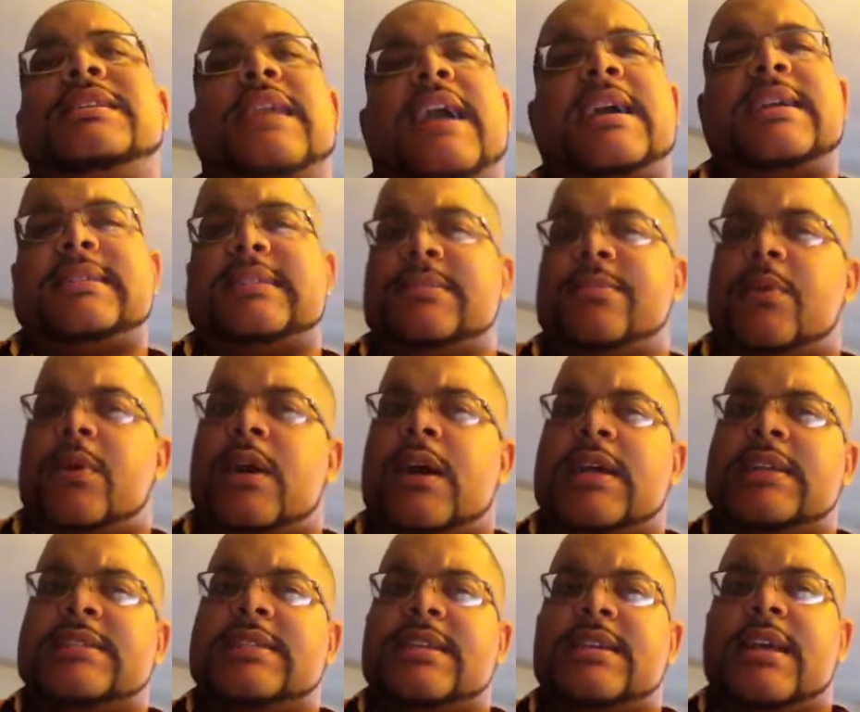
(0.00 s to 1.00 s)
not
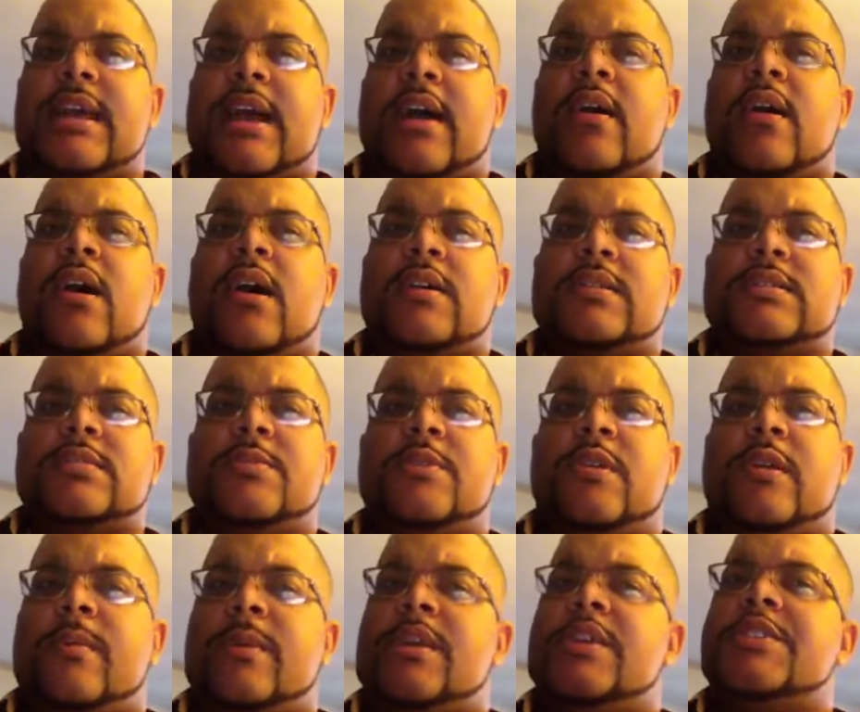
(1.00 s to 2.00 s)
surprised at how awesome you
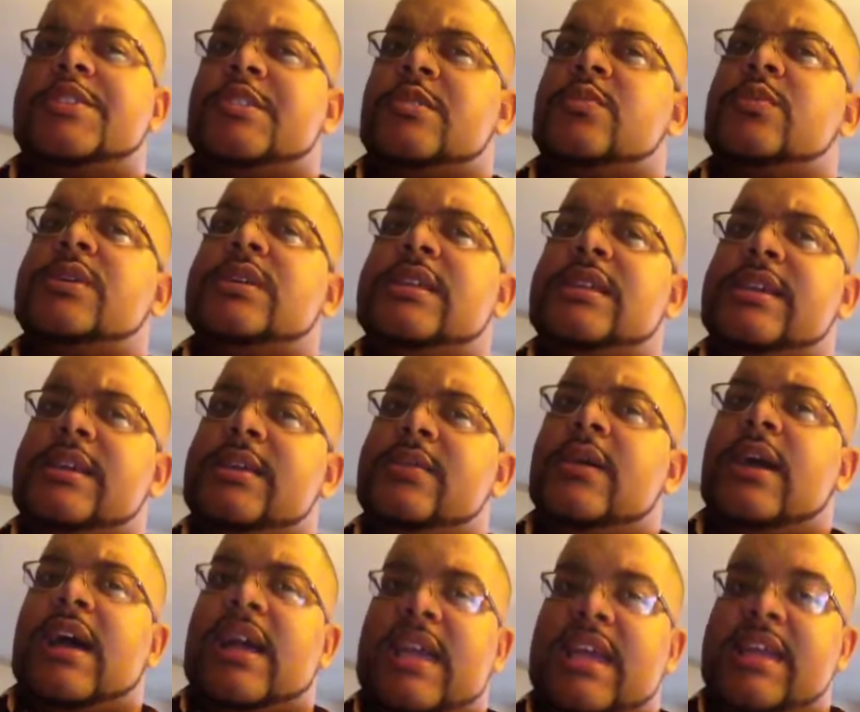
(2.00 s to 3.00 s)
are because you're really,
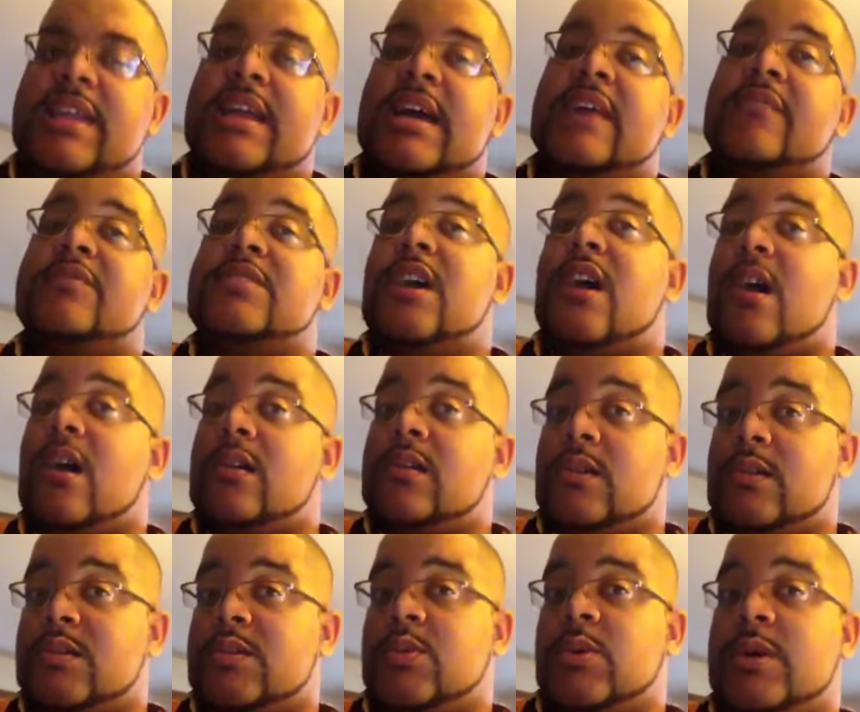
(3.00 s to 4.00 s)
he and I have talked
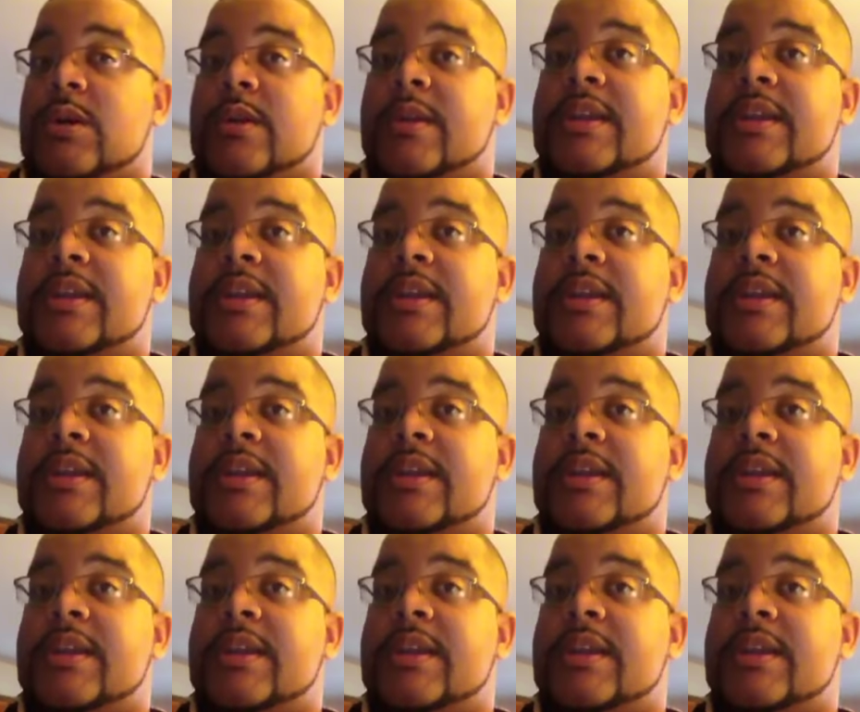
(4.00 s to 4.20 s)
on Twitter.